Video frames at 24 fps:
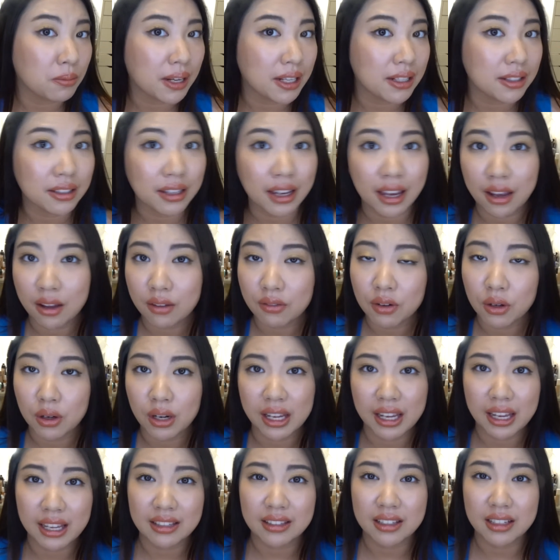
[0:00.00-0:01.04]
my skin i feel
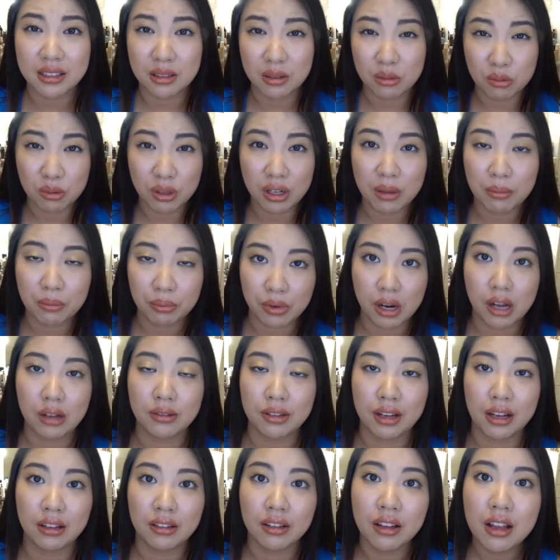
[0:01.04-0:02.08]
like it doesn't really brow
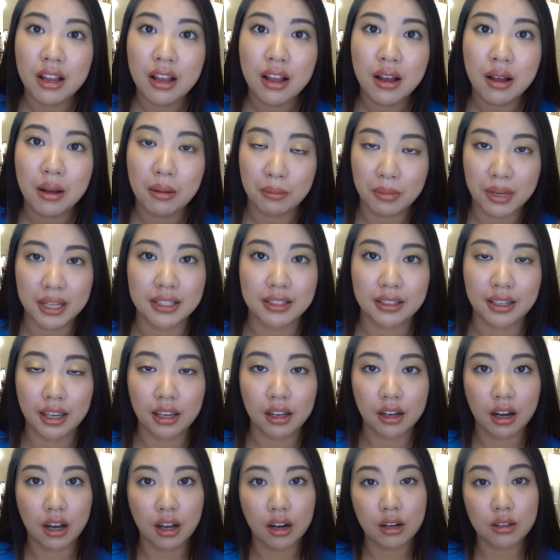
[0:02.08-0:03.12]
down my
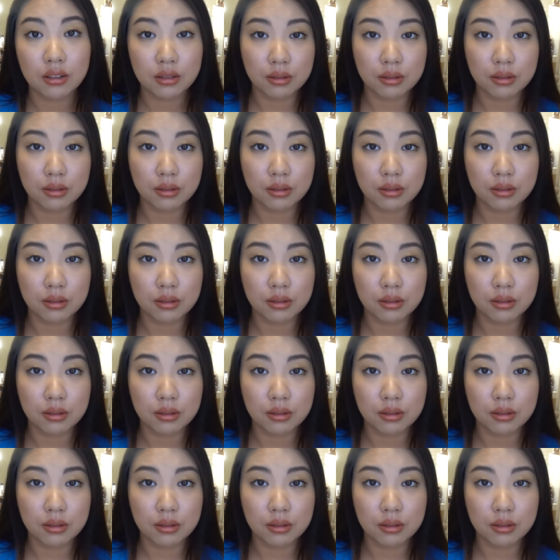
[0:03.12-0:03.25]
skin color